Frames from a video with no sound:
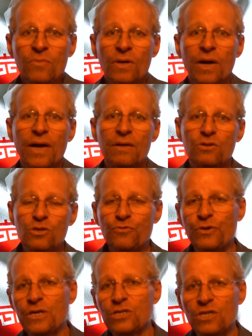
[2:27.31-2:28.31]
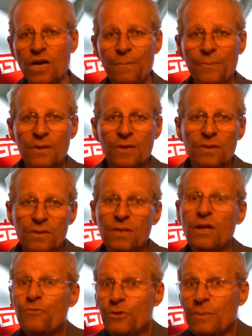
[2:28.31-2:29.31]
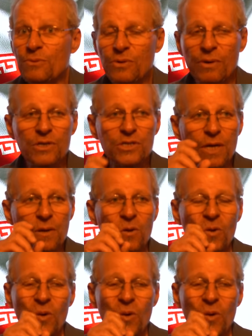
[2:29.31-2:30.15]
I had just finished up the Nephilim trilogy.